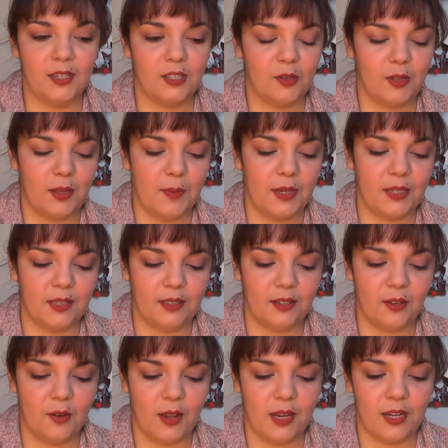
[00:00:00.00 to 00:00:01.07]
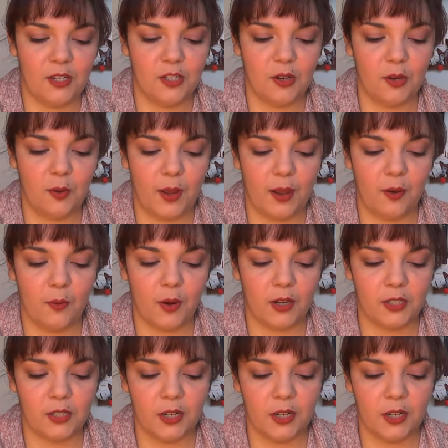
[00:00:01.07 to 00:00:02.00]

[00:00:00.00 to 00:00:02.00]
so let me go ahead and show you how it works.